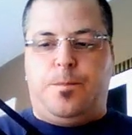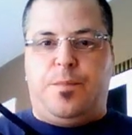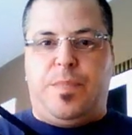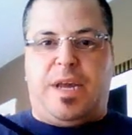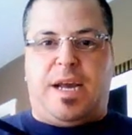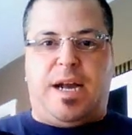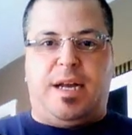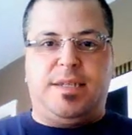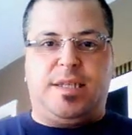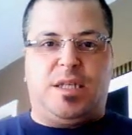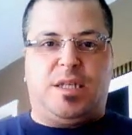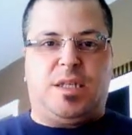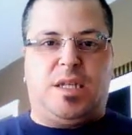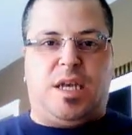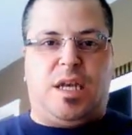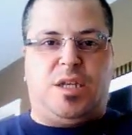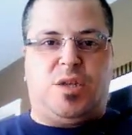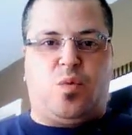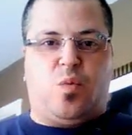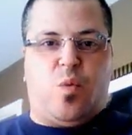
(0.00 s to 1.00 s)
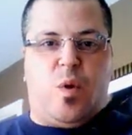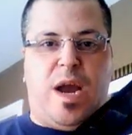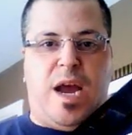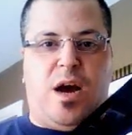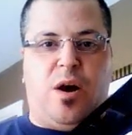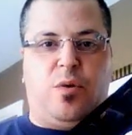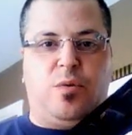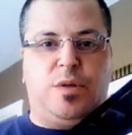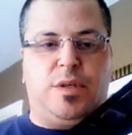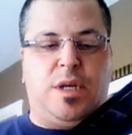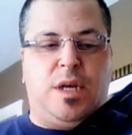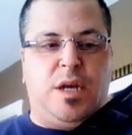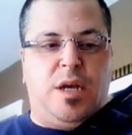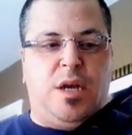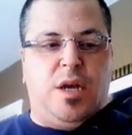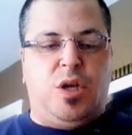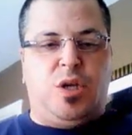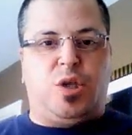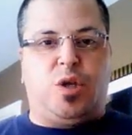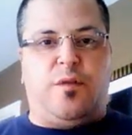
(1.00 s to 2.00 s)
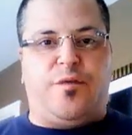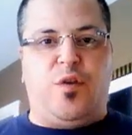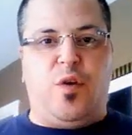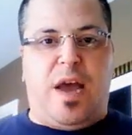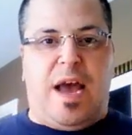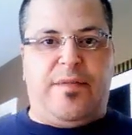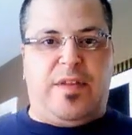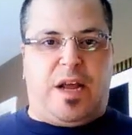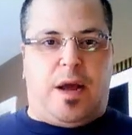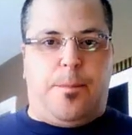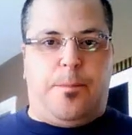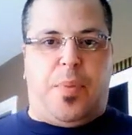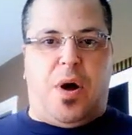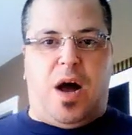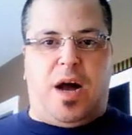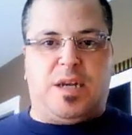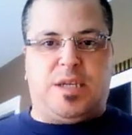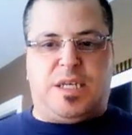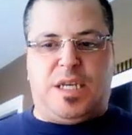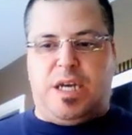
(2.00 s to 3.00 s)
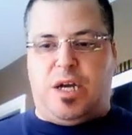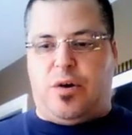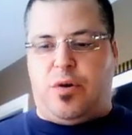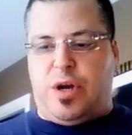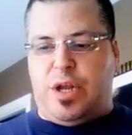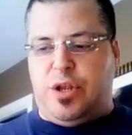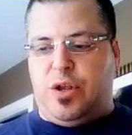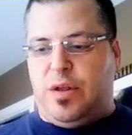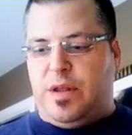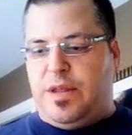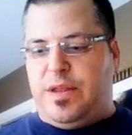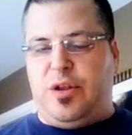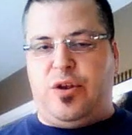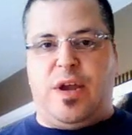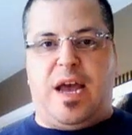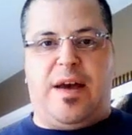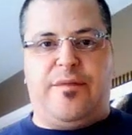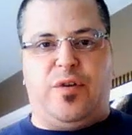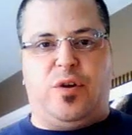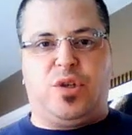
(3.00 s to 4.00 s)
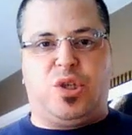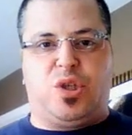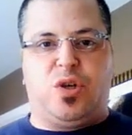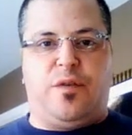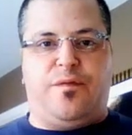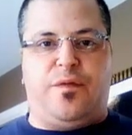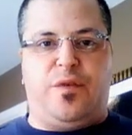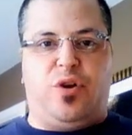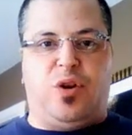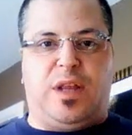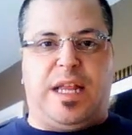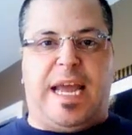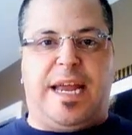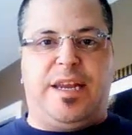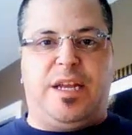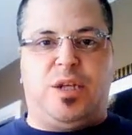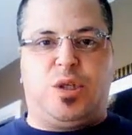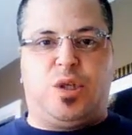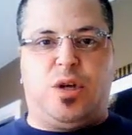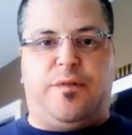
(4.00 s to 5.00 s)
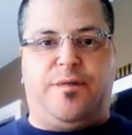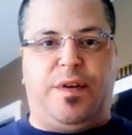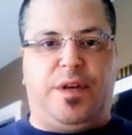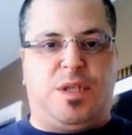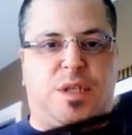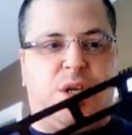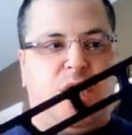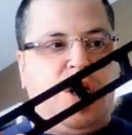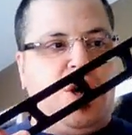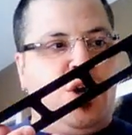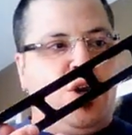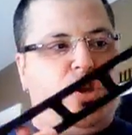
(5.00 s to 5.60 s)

Because it's, it's round, so if you have like a box here and, you, and then you have your surf your landing surface,